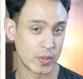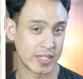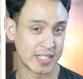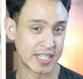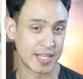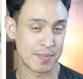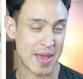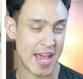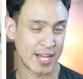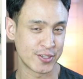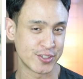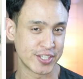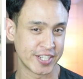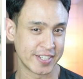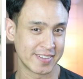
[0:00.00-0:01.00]
Weekly
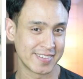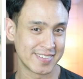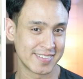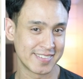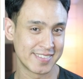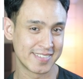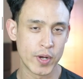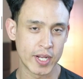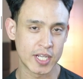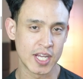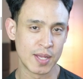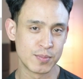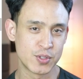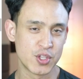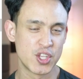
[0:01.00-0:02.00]
Magazine. When it
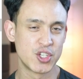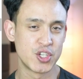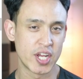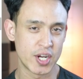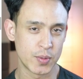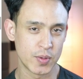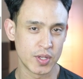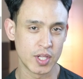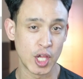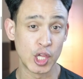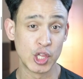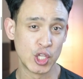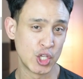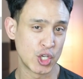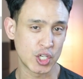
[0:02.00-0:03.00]
comes to the general
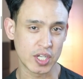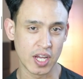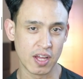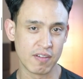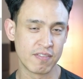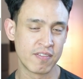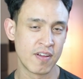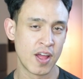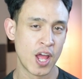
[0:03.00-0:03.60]
look of